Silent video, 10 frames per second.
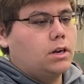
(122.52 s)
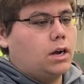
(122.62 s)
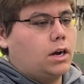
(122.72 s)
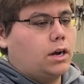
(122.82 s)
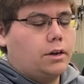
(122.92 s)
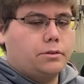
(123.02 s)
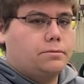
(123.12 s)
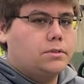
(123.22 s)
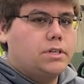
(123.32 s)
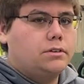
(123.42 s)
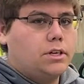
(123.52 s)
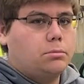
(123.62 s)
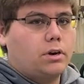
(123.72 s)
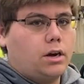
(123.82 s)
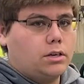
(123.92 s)
other fertility
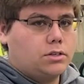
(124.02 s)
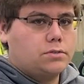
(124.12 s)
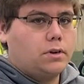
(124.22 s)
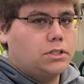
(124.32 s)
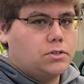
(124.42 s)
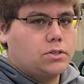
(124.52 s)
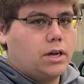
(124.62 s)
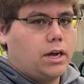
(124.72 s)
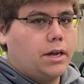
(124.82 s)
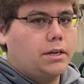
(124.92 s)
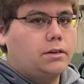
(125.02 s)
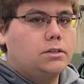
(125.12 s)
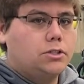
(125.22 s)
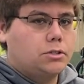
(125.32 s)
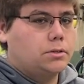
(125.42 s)
products, fungicide,
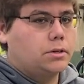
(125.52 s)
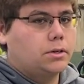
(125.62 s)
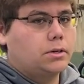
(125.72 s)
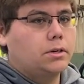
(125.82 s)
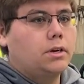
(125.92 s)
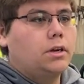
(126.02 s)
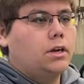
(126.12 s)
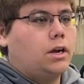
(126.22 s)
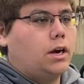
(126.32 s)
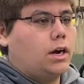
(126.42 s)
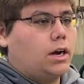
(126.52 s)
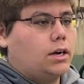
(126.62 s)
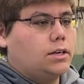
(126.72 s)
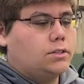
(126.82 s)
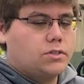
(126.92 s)
sugar,
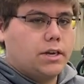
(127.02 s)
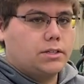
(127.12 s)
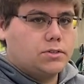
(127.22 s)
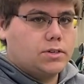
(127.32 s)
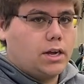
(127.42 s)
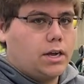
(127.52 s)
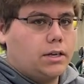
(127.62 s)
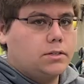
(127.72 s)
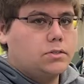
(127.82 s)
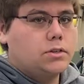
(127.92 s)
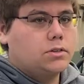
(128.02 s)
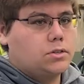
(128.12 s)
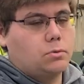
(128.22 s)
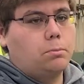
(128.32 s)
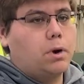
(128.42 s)
insecticides.
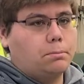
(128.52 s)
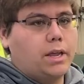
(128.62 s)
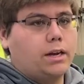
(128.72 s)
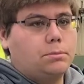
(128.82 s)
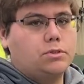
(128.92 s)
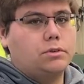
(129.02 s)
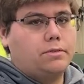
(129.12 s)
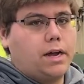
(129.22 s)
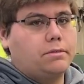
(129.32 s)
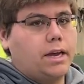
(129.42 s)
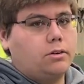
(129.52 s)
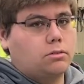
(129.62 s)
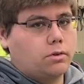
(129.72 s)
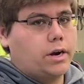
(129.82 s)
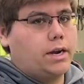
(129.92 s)
So we'll bump that up to a 5
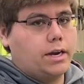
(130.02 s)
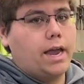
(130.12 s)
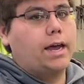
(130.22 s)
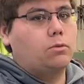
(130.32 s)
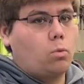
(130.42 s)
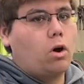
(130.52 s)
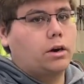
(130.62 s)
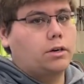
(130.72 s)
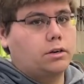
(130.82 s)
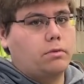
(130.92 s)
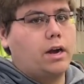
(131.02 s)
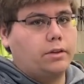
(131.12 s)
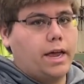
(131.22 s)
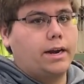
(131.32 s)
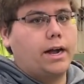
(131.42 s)
gallon rate and add water to round
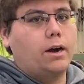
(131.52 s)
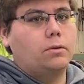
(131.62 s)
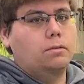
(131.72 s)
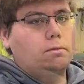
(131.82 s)
that out.